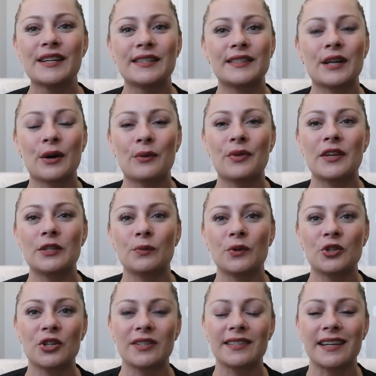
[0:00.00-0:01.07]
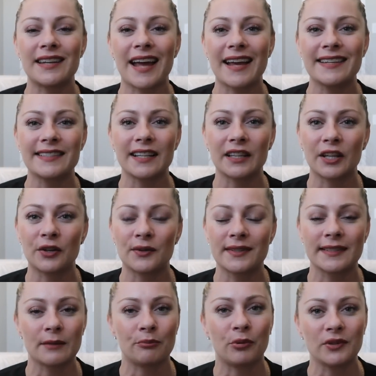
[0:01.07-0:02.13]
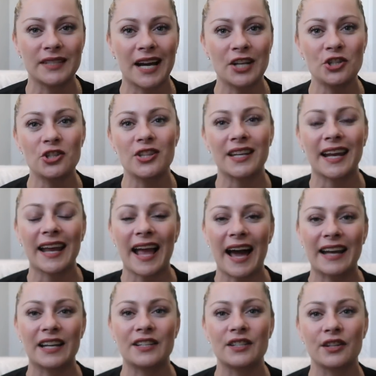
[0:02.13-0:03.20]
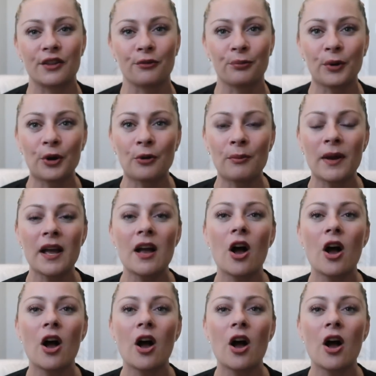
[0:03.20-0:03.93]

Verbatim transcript: So this was just a nice little simple touch that I added to the room.